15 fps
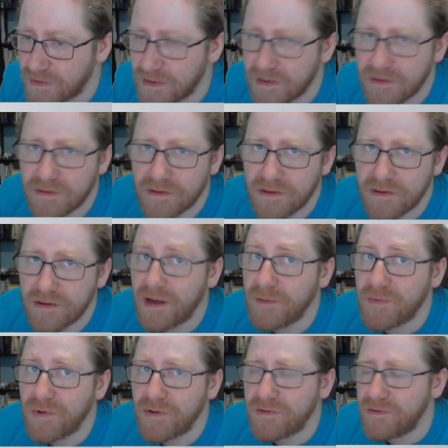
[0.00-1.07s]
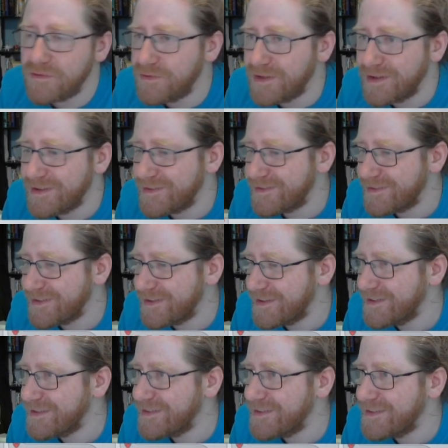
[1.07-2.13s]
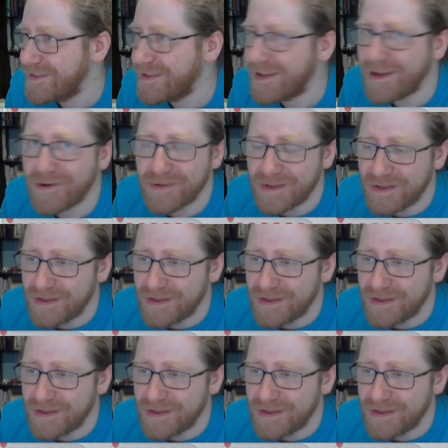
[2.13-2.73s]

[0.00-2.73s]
and I'm going to do that now.